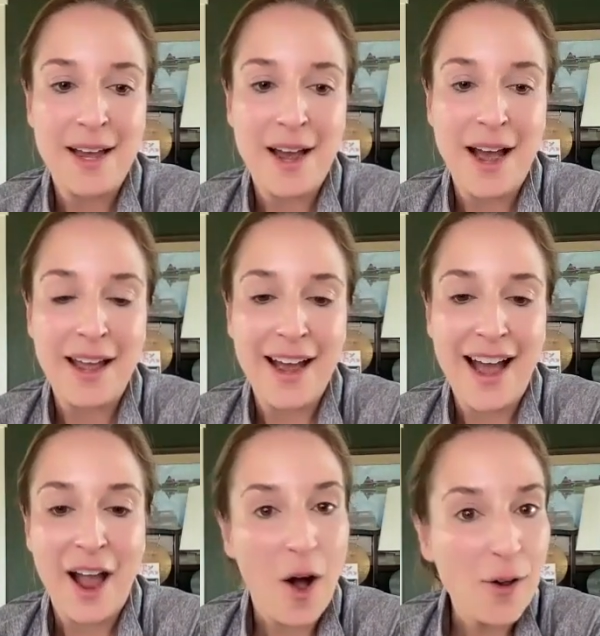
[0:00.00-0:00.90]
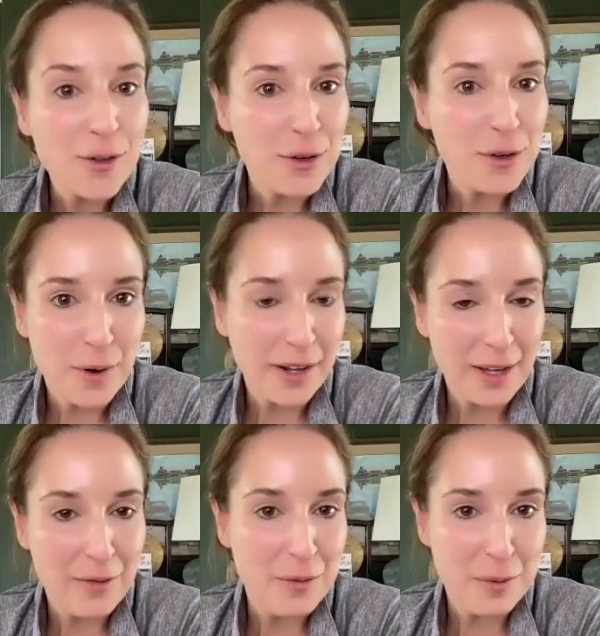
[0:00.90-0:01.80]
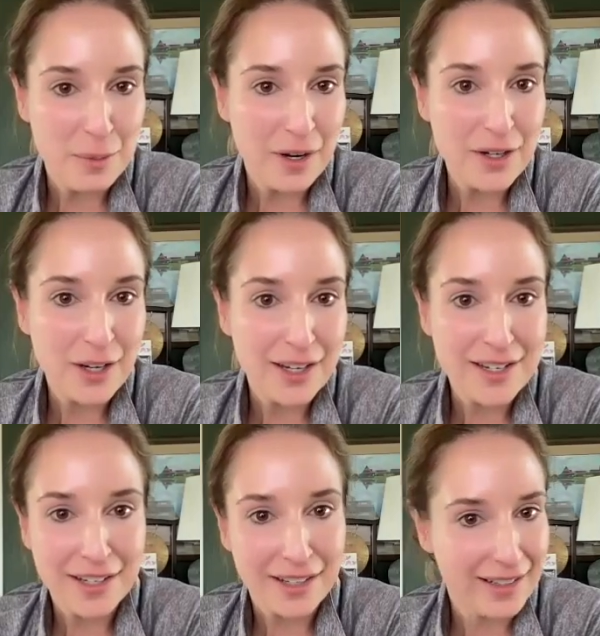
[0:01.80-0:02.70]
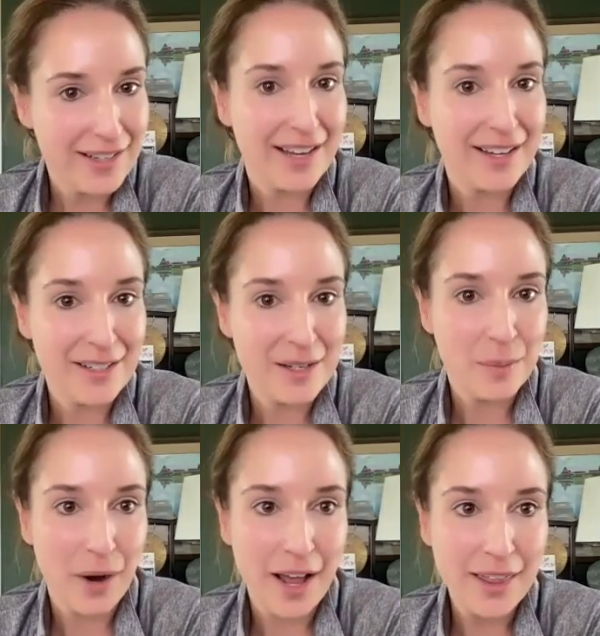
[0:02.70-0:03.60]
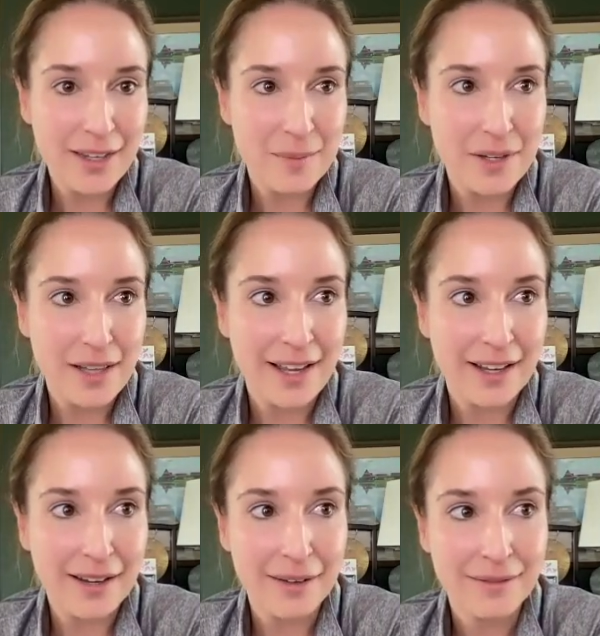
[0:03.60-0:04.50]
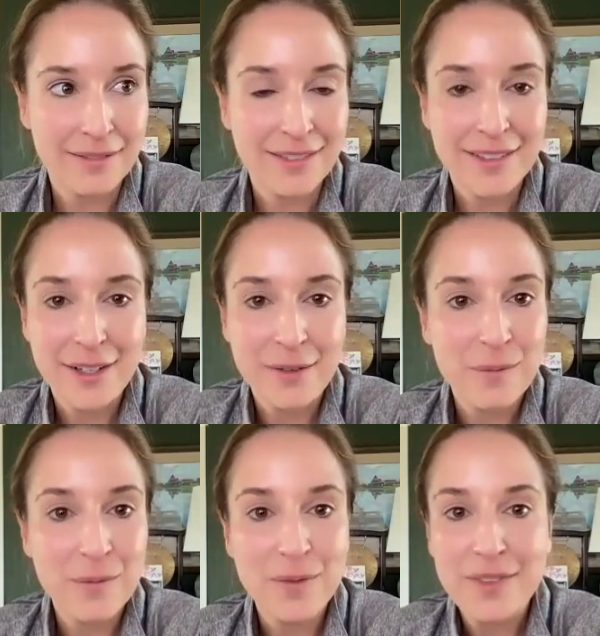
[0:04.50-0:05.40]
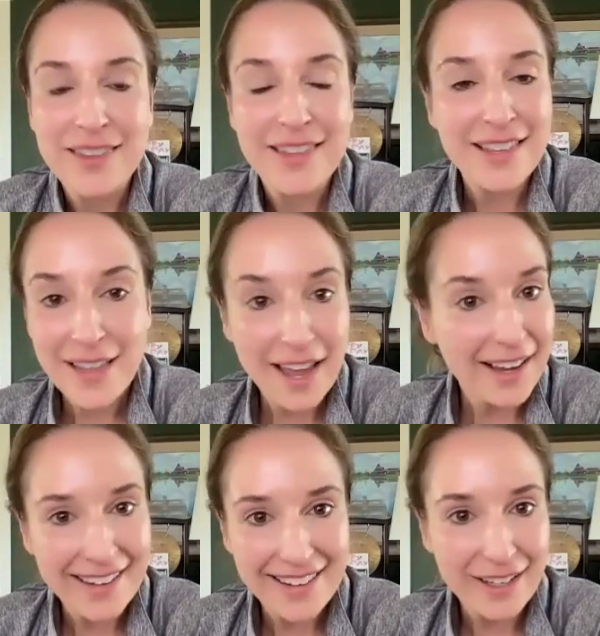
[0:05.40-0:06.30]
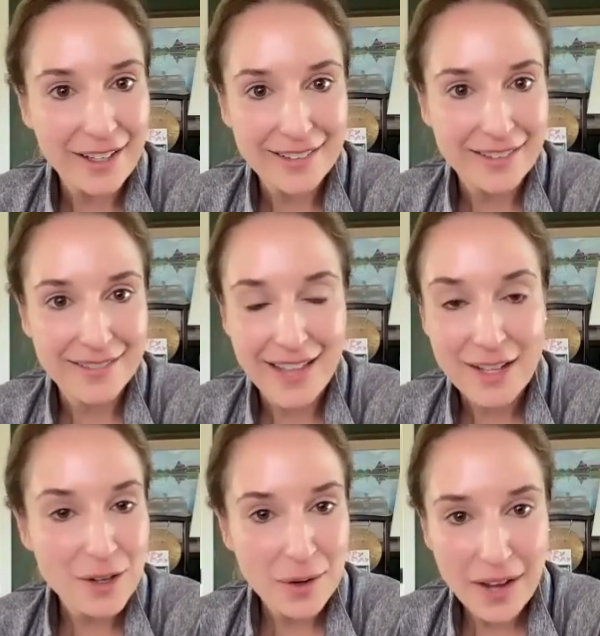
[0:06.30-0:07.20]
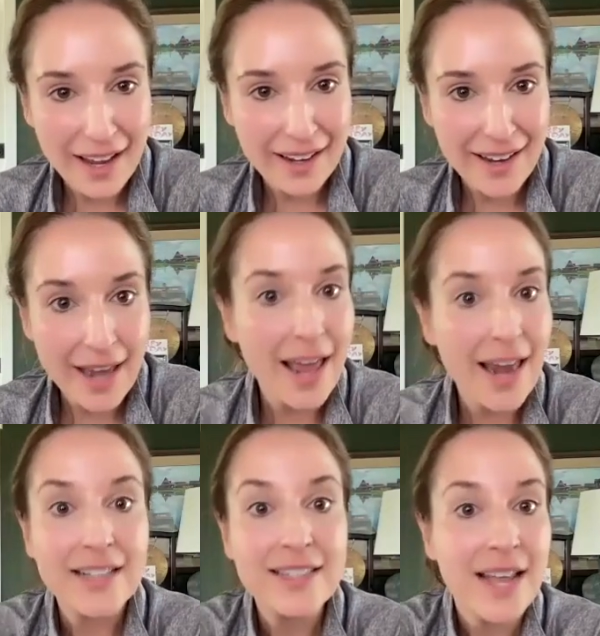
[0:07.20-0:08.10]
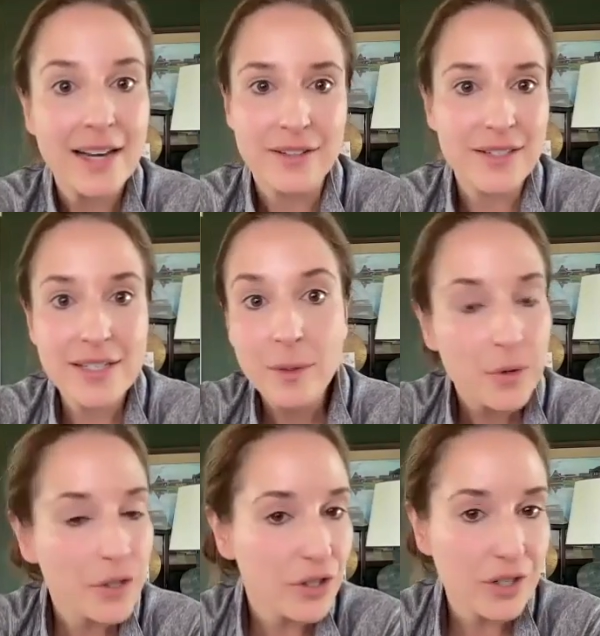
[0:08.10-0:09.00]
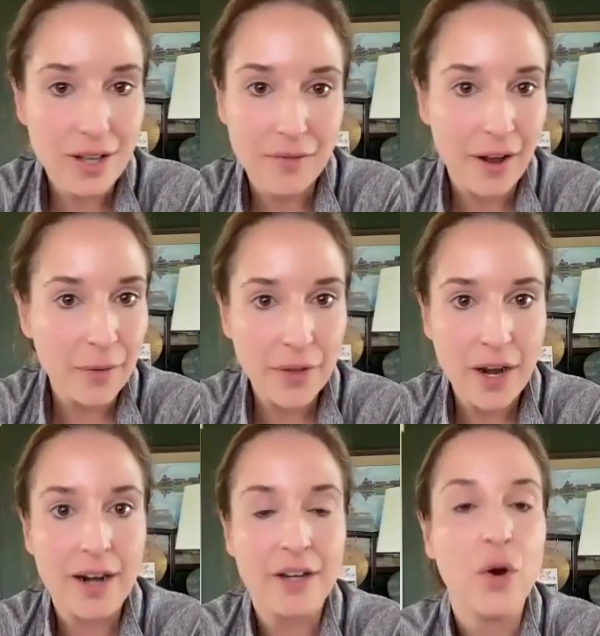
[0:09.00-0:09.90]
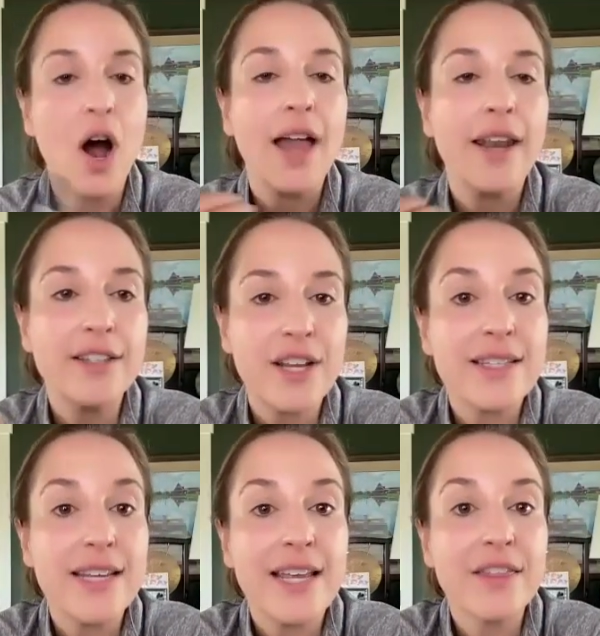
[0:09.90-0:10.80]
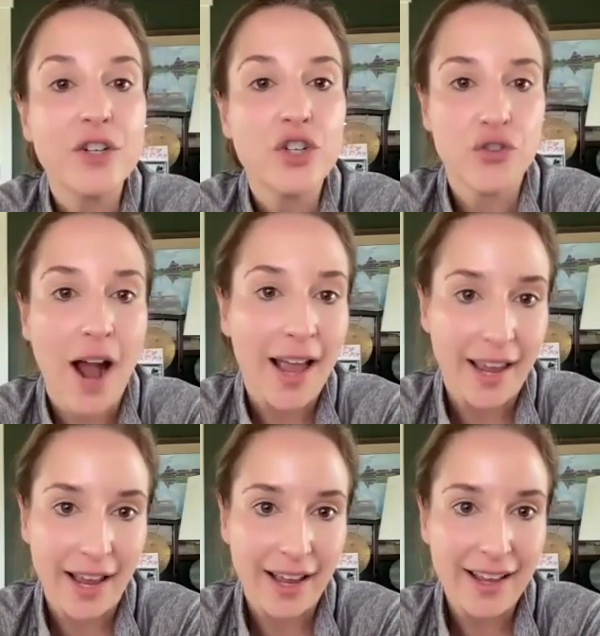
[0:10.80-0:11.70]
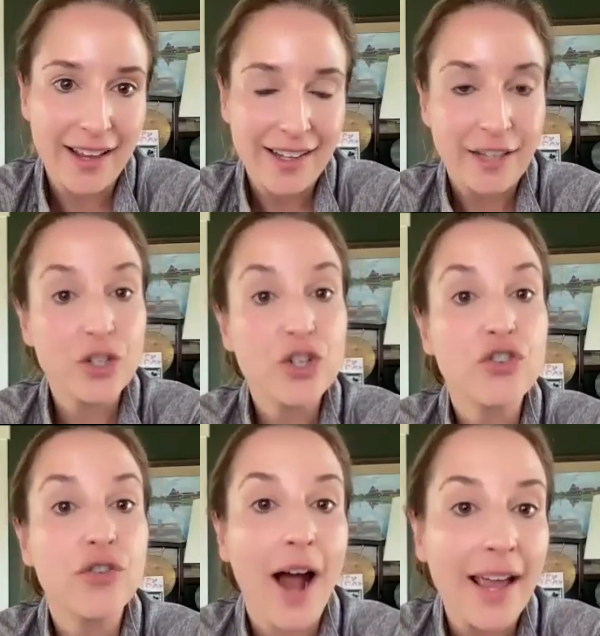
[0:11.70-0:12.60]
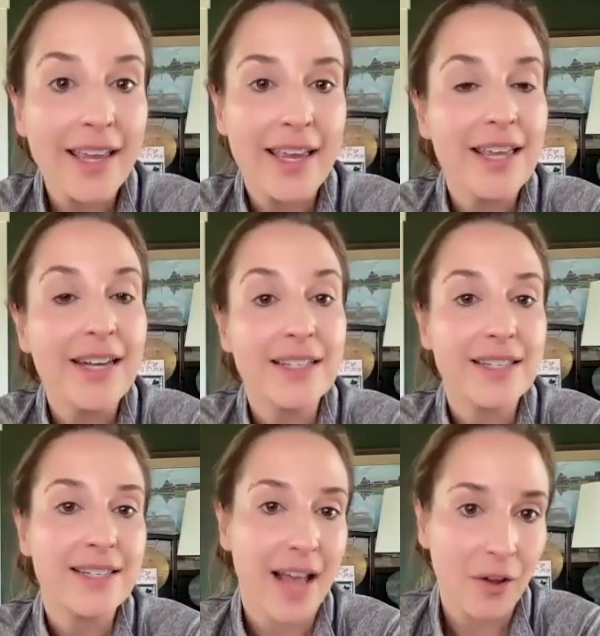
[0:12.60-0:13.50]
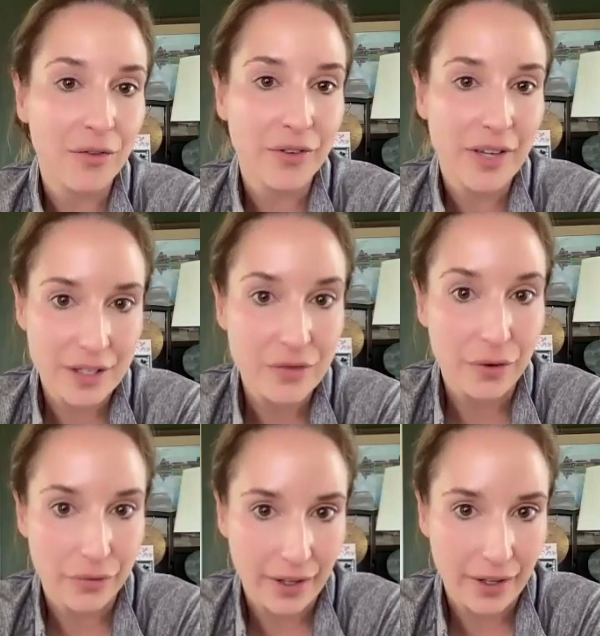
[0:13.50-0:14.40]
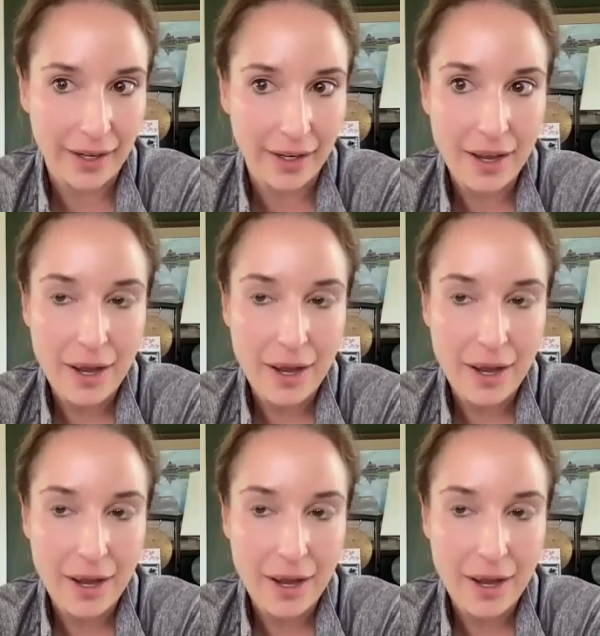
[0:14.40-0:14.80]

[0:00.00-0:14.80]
I also just want to give you permission to like take a deep breath and be like that's okay. And still put yourself out there and and it's in the trying. Like the trying in itself is fulfilling.